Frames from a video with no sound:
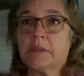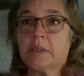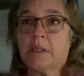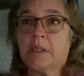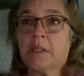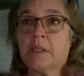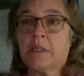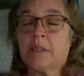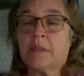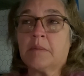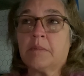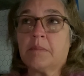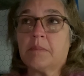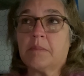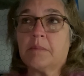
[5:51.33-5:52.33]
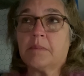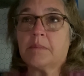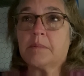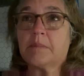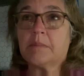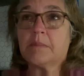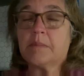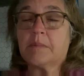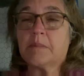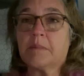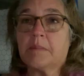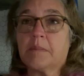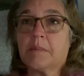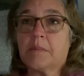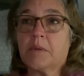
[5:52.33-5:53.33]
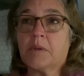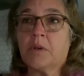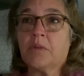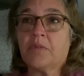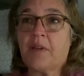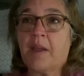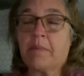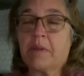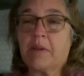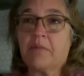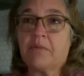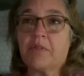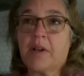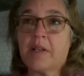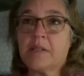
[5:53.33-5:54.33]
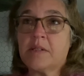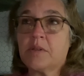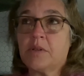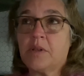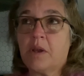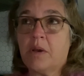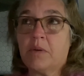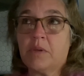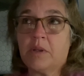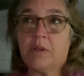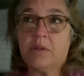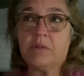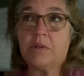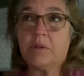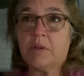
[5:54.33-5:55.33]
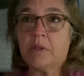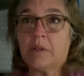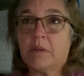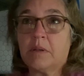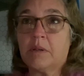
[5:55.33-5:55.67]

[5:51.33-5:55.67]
Um, your family and friends will know that you do it.